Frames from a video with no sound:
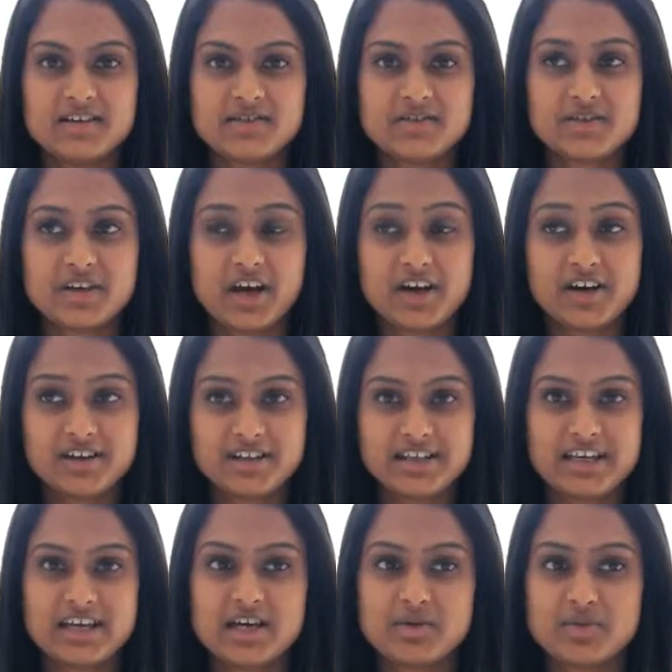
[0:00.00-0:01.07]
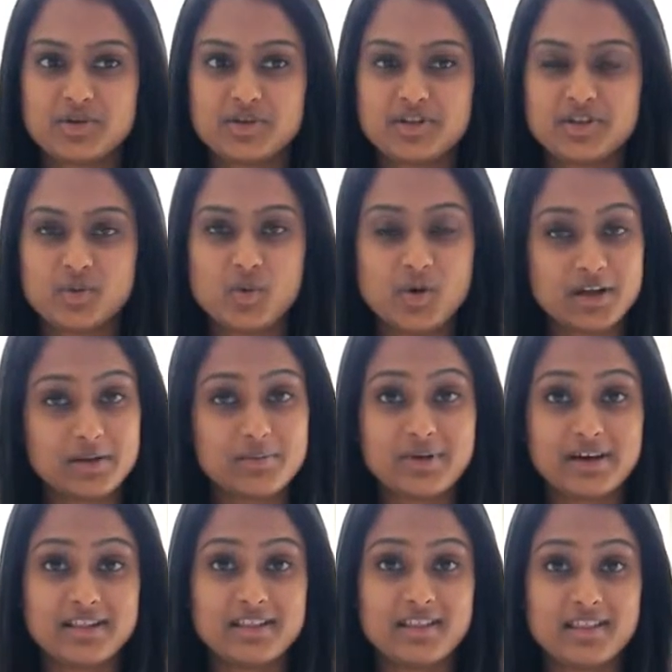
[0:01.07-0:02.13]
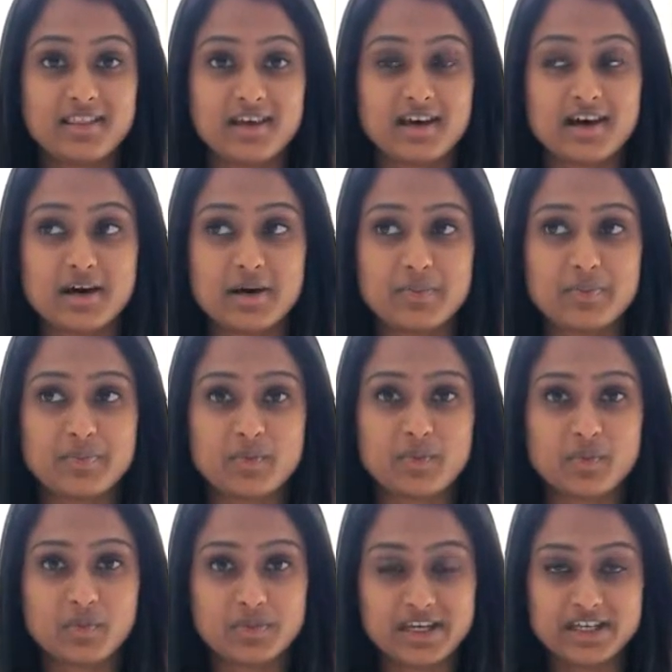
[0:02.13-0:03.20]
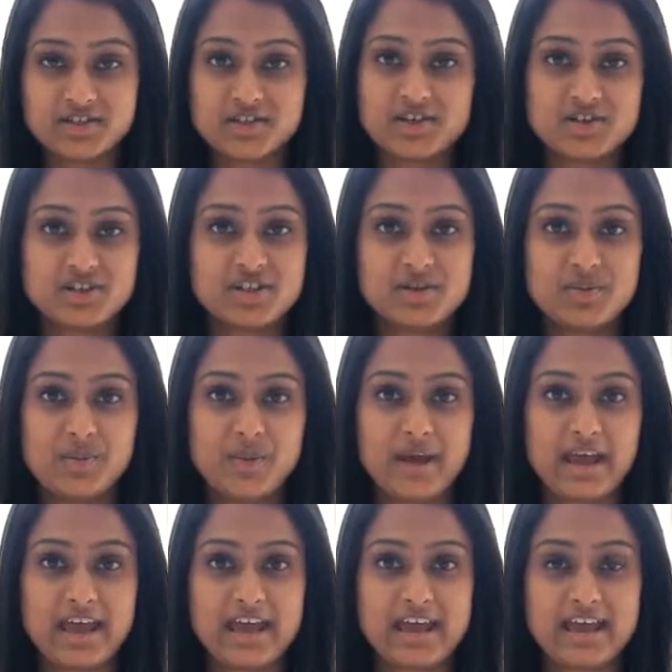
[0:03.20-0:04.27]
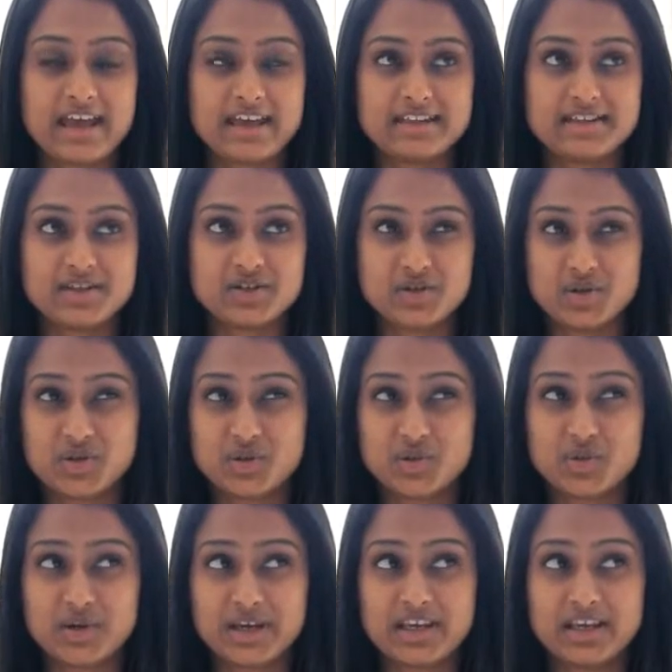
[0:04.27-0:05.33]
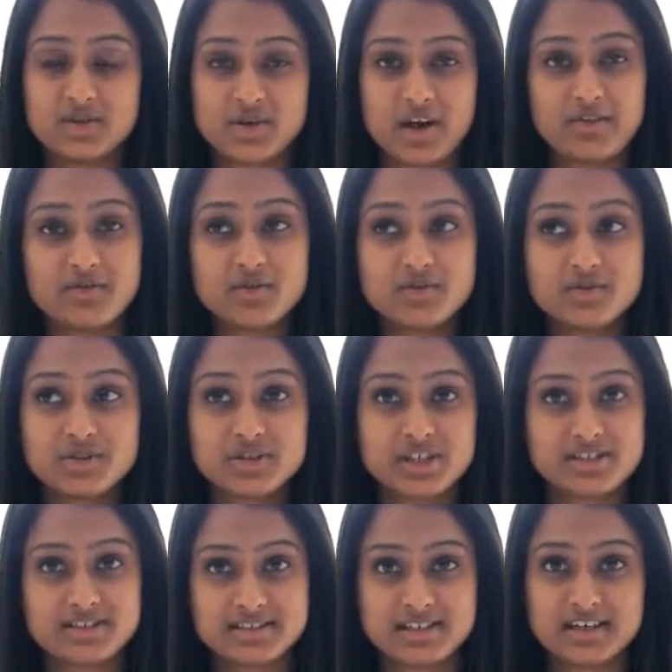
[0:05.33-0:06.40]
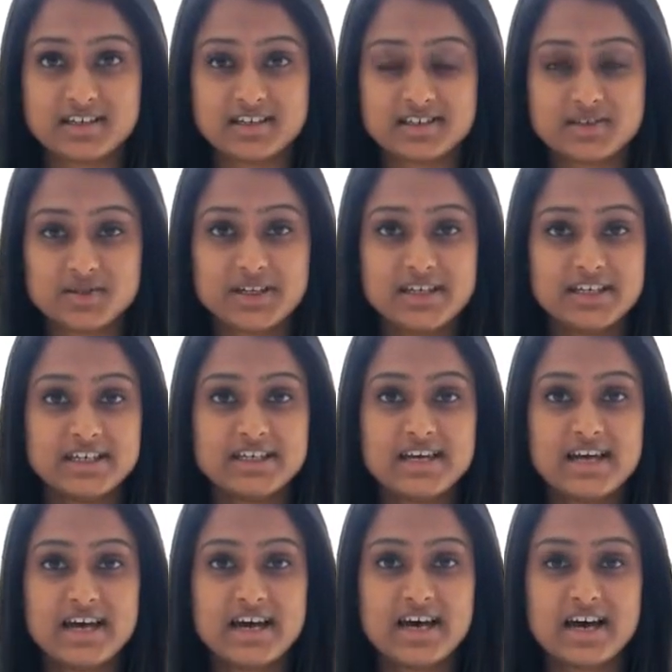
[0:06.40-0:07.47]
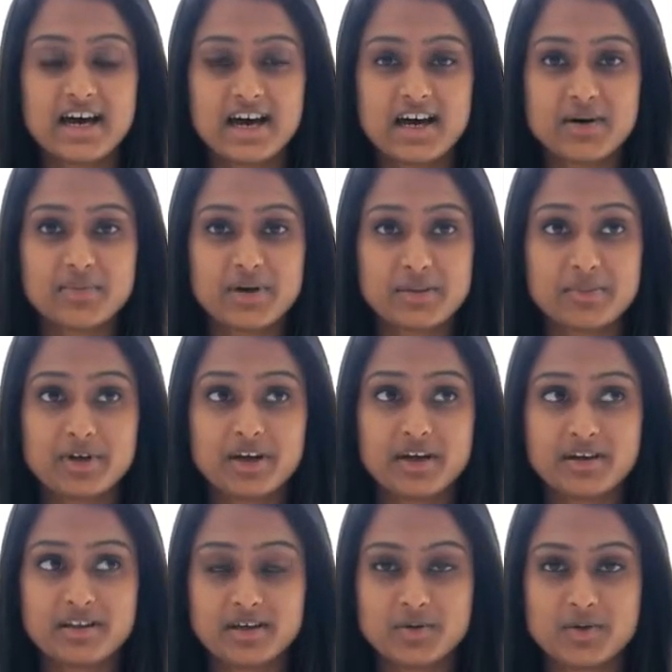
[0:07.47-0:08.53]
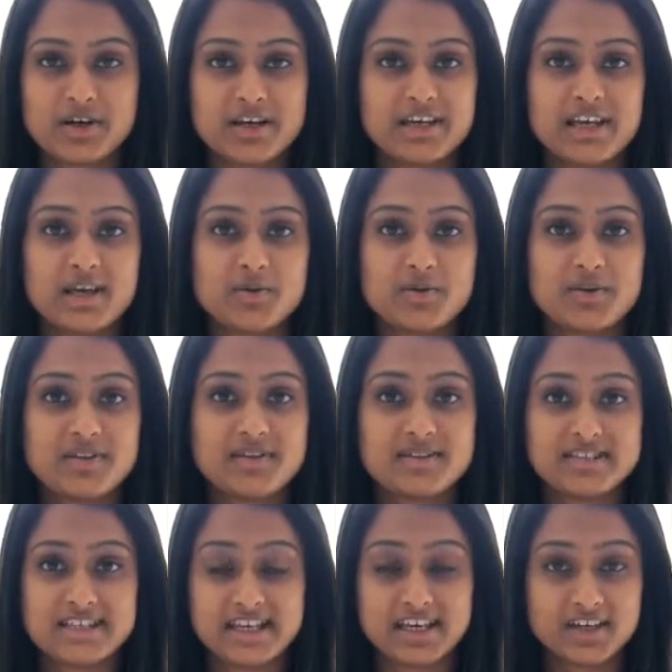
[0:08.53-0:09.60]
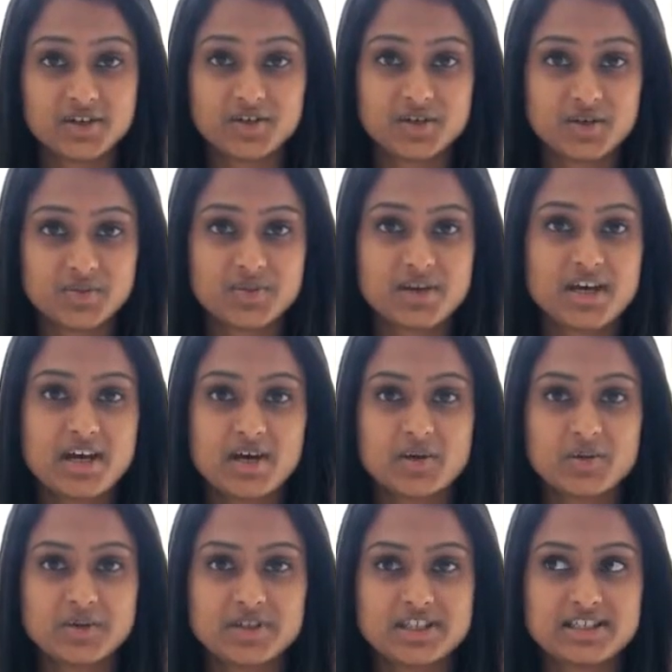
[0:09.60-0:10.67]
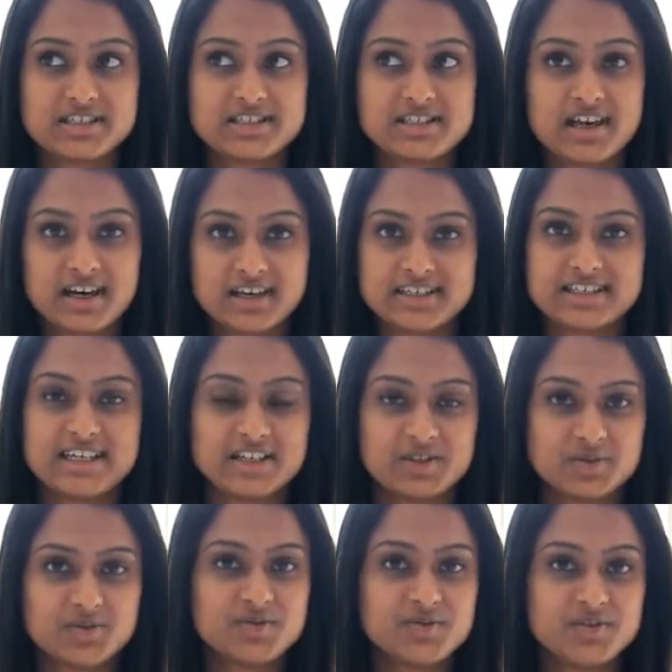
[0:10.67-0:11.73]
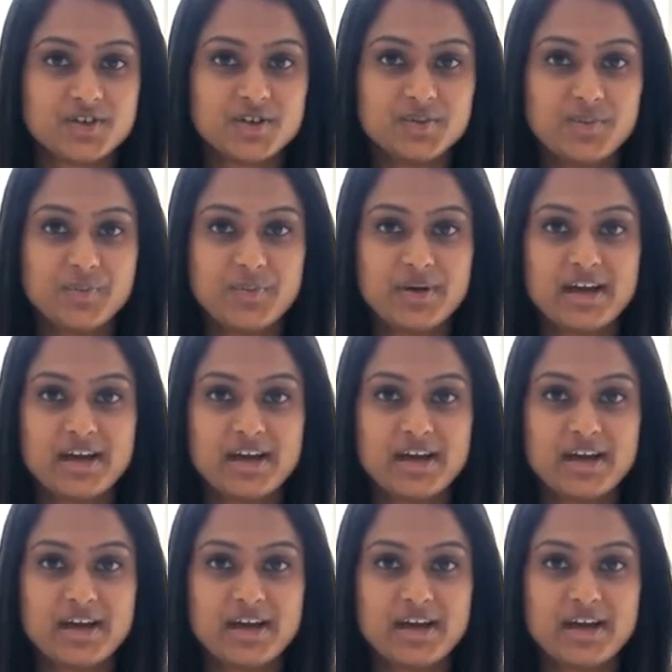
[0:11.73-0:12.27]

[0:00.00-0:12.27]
So currently I'm on the one month um, internship and the two week travel, which I start next week. Um, I'm currently working with SIA Group, which is an architectural firm